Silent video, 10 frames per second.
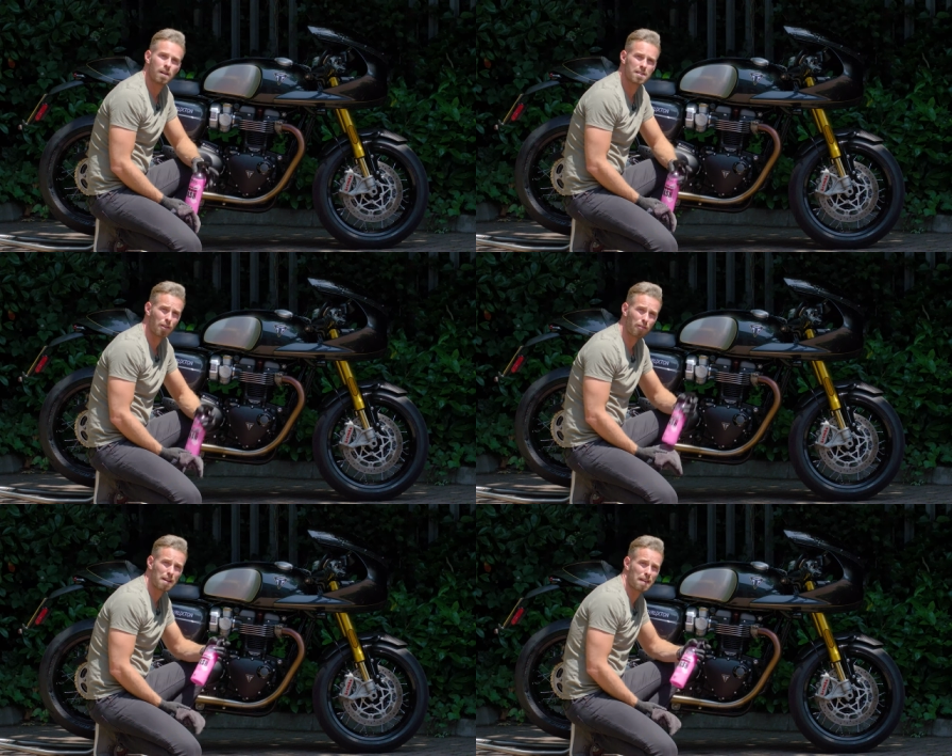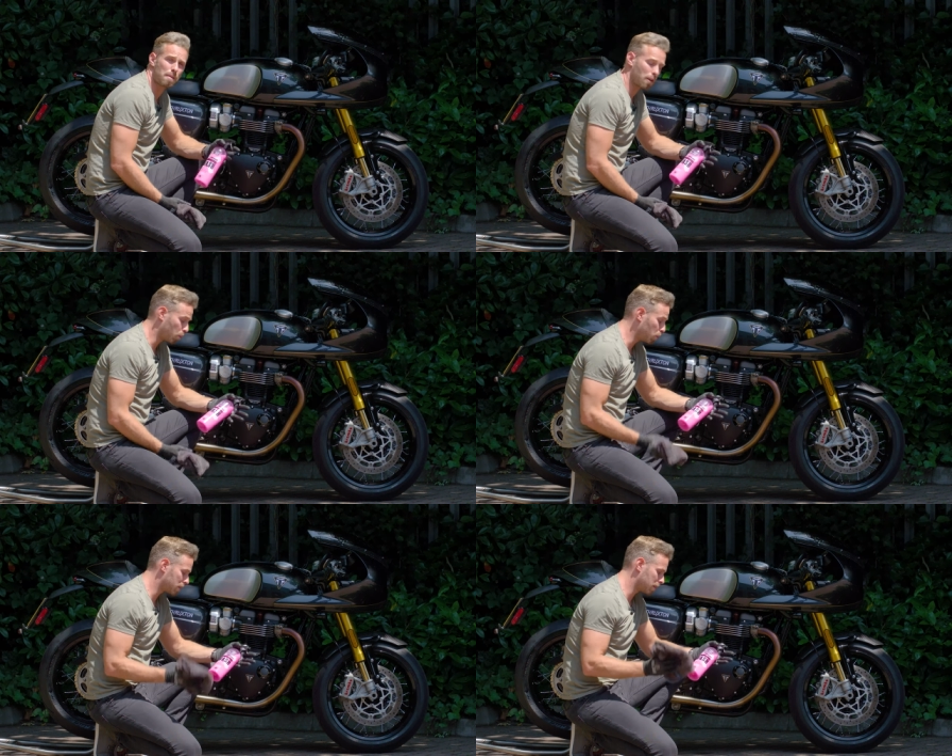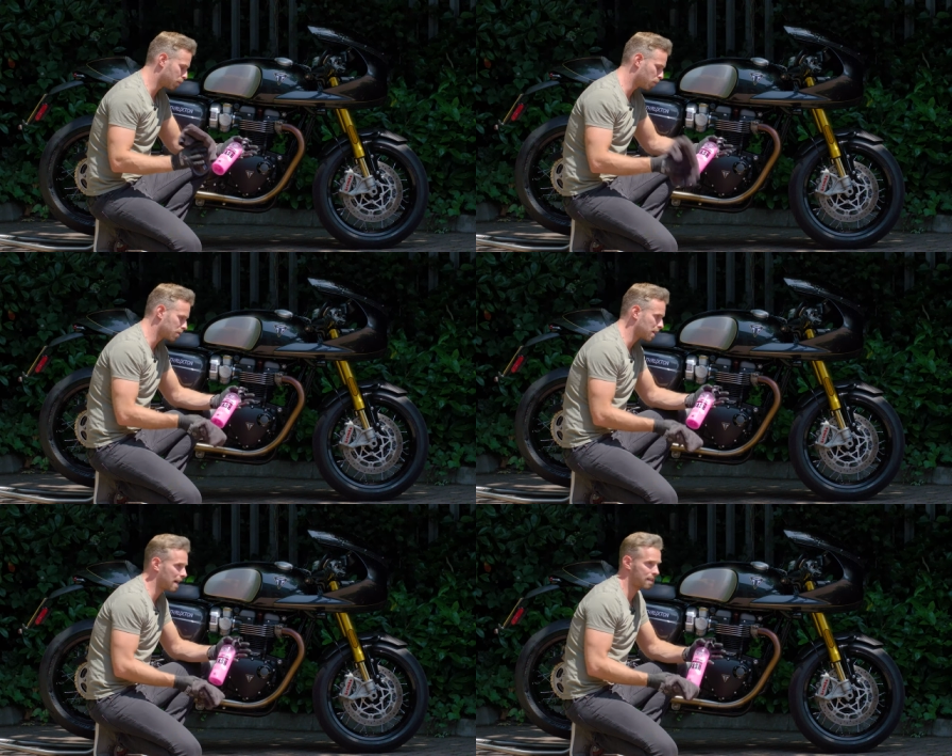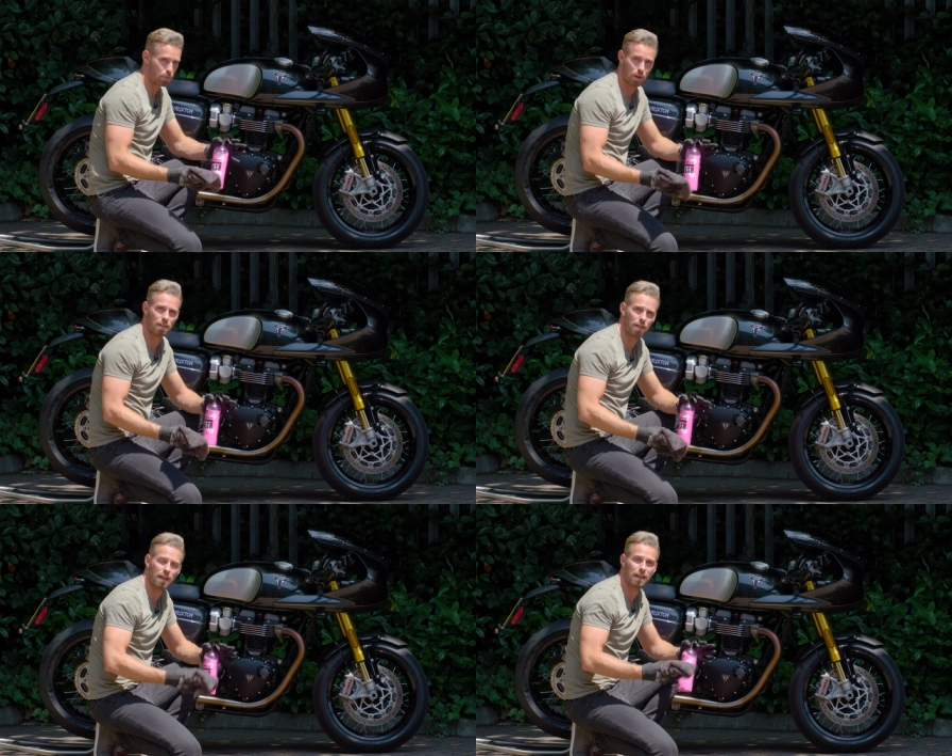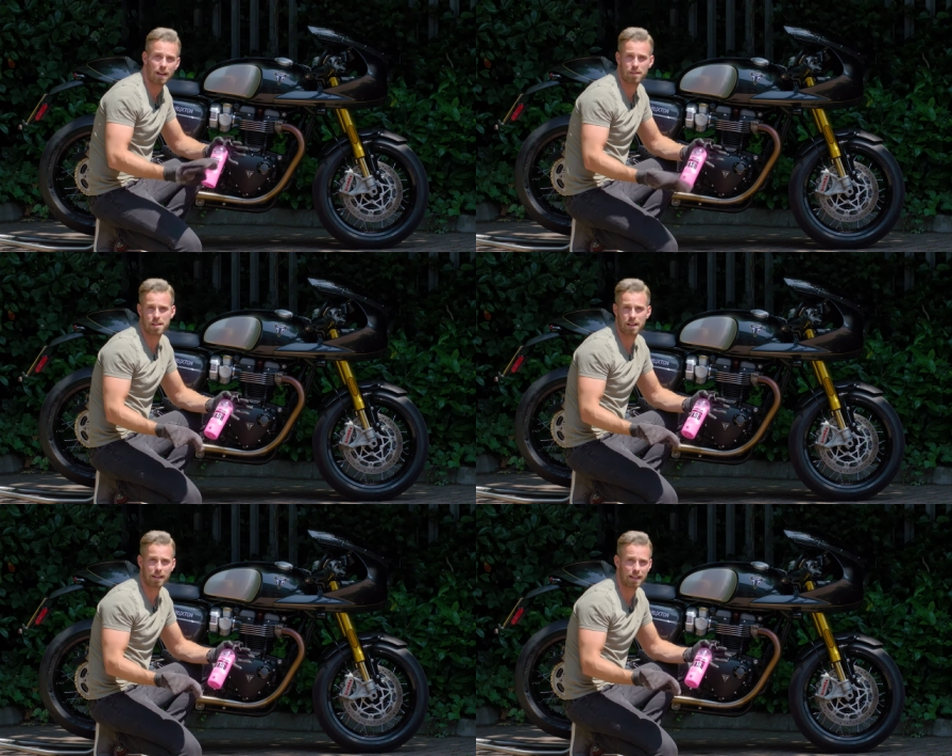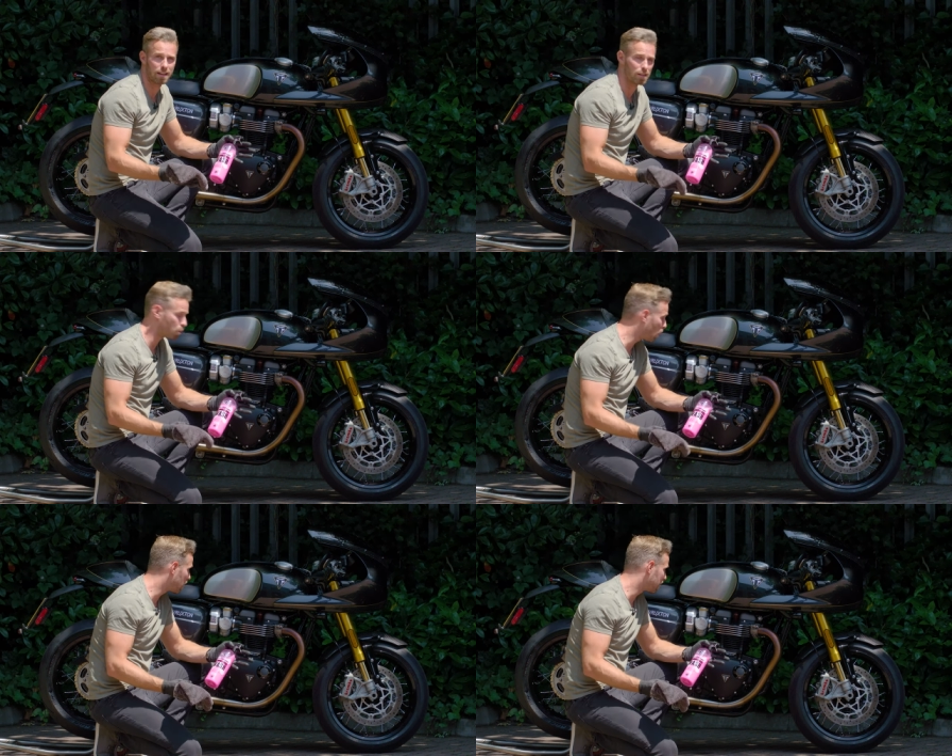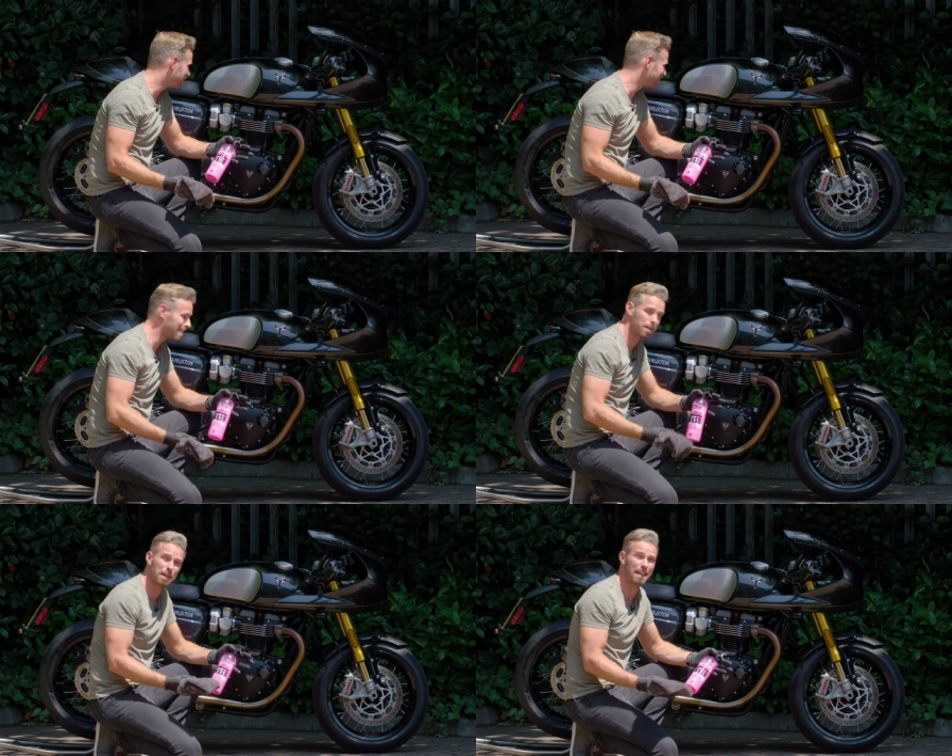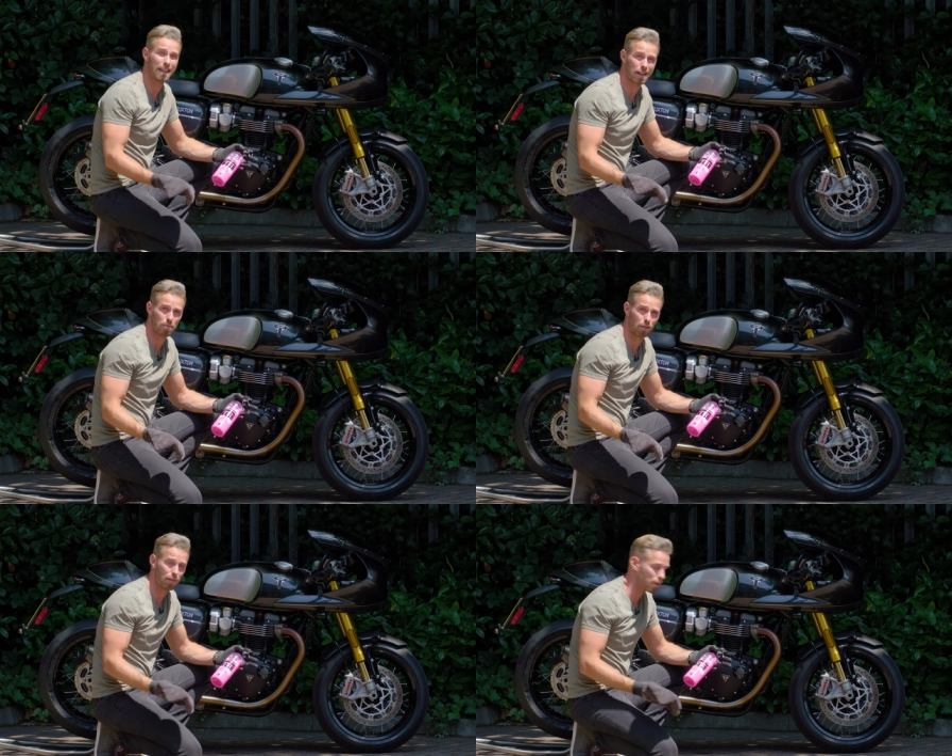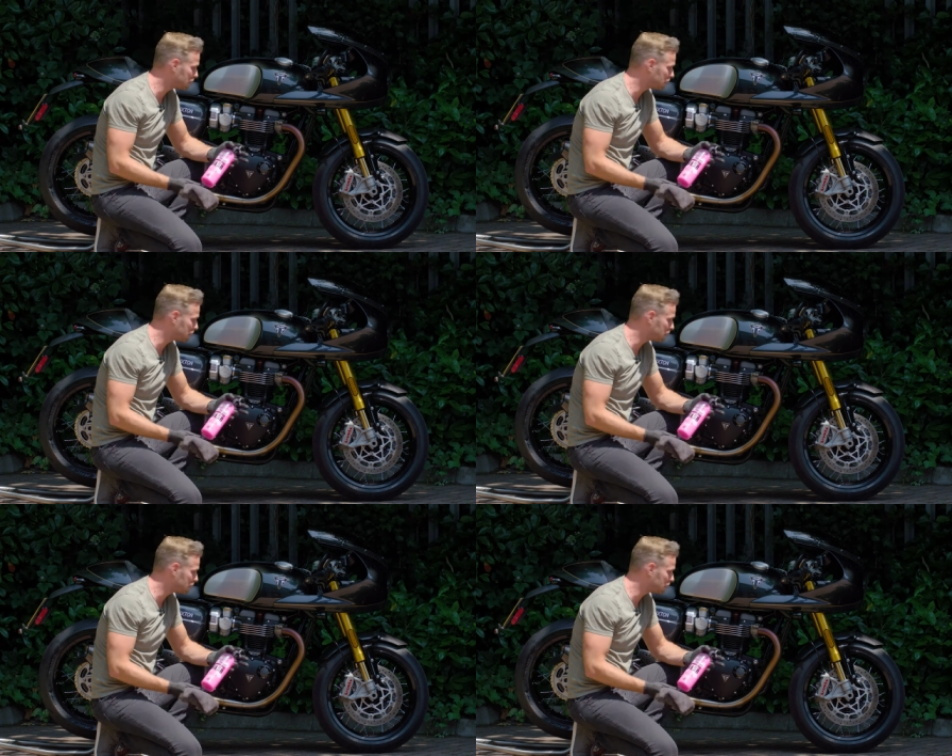So the great thing about the waterless wash, as with the Nanotech cleaner as well, is that it's completely idiot-proof. You